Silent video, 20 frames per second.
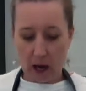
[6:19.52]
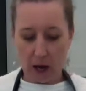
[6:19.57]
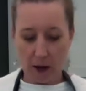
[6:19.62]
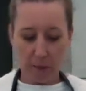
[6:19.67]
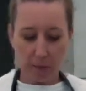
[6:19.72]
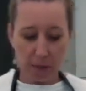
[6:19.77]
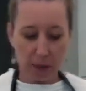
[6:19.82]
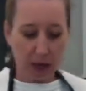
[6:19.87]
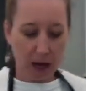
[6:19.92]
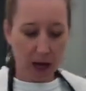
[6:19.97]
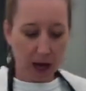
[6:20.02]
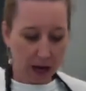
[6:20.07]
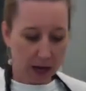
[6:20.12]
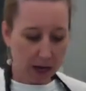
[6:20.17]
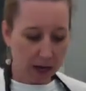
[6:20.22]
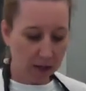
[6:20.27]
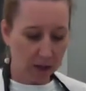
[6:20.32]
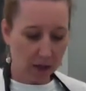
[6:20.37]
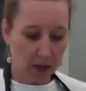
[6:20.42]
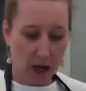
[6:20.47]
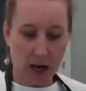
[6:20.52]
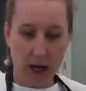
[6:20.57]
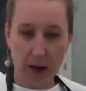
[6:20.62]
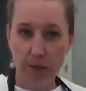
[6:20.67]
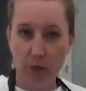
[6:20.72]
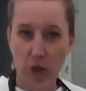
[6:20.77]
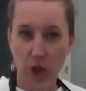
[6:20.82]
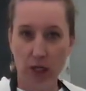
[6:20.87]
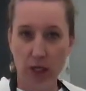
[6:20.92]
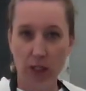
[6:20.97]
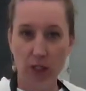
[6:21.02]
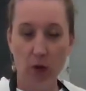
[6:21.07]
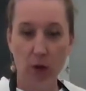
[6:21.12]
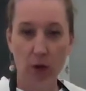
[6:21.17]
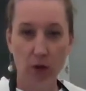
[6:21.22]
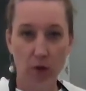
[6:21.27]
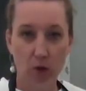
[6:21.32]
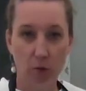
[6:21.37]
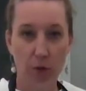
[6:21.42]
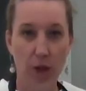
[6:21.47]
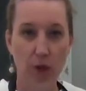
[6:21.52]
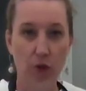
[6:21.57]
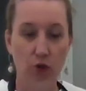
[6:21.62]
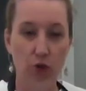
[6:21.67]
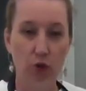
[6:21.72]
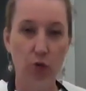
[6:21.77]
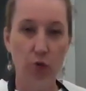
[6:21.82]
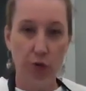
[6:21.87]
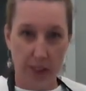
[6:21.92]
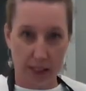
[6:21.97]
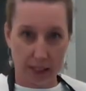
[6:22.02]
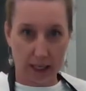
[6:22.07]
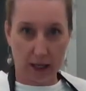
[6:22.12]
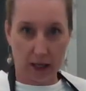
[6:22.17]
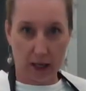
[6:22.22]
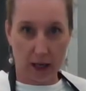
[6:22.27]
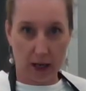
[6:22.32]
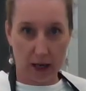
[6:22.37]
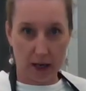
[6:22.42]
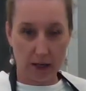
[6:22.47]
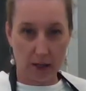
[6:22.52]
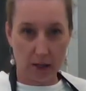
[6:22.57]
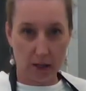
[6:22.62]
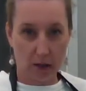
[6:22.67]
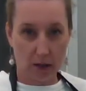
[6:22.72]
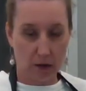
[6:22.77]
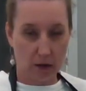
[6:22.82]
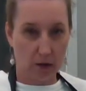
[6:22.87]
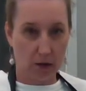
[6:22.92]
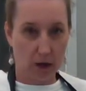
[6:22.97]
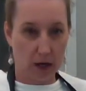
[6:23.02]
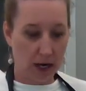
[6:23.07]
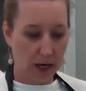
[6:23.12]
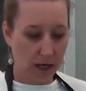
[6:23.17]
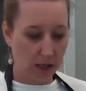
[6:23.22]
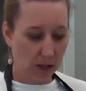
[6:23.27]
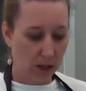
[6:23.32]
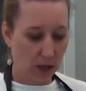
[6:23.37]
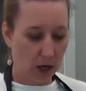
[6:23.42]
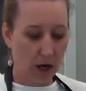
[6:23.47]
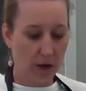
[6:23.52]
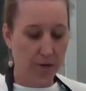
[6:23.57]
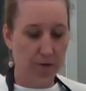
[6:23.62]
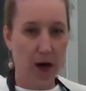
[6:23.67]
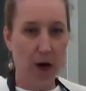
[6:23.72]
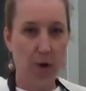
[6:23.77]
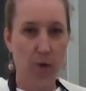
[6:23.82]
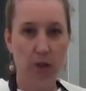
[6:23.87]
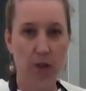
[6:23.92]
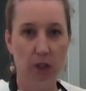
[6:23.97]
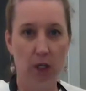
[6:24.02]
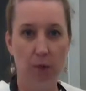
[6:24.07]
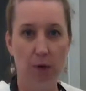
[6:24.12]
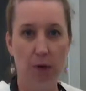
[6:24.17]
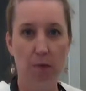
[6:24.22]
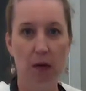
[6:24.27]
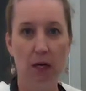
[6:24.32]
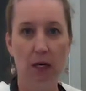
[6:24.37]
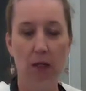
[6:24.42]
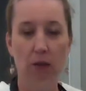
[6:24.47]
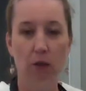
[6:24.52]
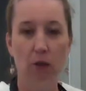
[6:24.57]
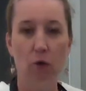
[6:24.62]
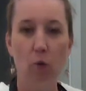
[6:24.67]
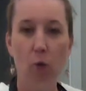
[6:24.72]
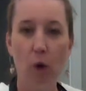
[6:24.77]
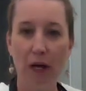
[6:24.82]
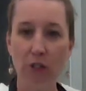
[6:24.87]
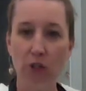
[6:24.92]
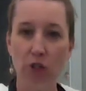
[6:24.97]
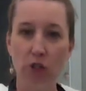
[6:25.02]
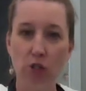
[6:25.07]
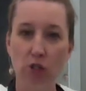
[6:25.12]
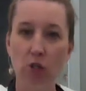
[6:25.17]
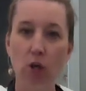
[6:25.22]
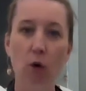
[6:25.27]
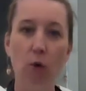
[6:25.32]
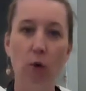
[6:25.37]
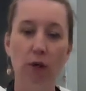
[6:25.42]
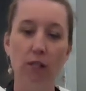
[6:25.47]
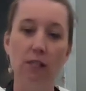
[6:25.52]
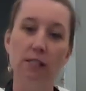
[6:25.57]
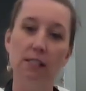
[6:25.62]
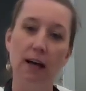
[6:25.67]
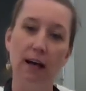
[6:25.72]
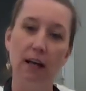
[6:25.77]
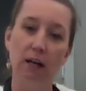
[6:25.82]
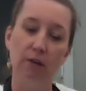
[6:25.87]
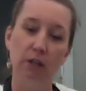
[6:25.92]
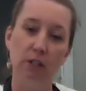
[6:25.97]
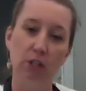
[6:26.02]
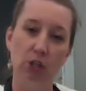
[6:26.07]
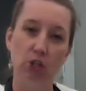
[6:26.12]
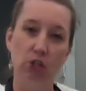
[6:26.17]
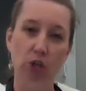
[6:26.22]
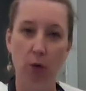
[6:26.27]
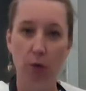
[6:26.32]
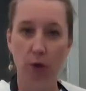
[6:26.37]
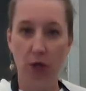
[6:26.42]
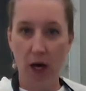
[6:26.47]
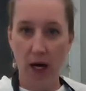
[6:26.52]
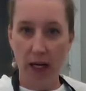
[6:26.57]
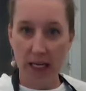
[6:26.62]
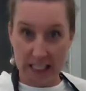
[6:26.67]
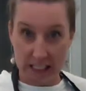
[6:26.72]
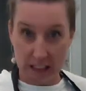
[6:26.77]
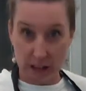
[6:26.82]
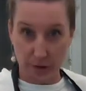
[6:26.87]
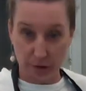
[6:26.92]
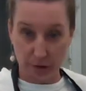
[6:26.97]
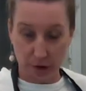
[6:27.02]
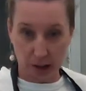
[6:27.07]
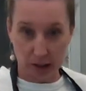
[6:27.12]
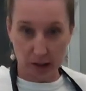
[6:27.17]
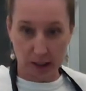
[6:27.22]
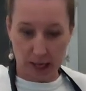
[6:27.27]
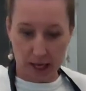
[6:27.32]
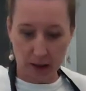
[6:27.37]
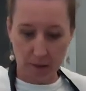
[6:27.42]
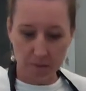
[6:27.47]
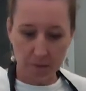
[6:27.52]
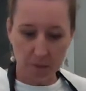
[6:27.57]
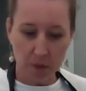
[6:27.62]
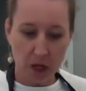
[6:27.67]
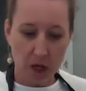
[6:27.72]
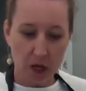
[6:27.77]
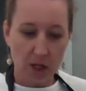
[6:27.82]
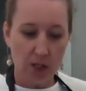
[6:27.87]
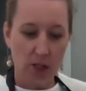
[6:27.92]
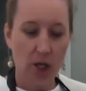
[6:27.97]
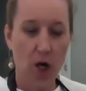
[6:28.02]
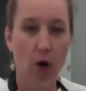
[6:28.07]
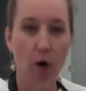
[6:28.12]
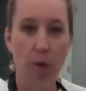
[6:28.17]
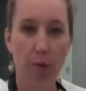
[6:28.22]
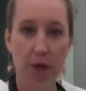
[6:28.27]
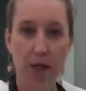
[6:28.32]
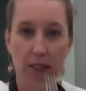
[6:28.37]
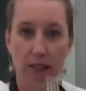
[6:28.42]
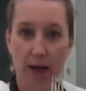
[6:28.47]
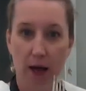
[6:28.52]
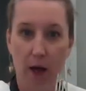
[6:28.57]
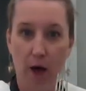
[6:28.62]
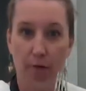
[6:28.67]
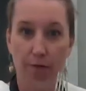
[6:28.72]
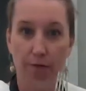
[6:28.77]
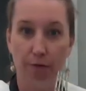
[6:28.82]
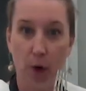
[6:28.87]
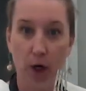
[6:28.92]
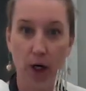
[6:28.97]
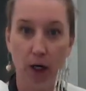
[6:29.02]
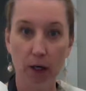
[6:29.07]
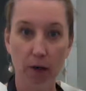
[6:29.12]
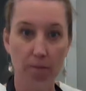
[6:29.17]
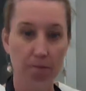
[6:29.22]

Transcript: because I'm just going to be juicing it, all right? If I was going to be making little wedges to go on the side of a dish, I would cut it differently. So I'm going to take a fork,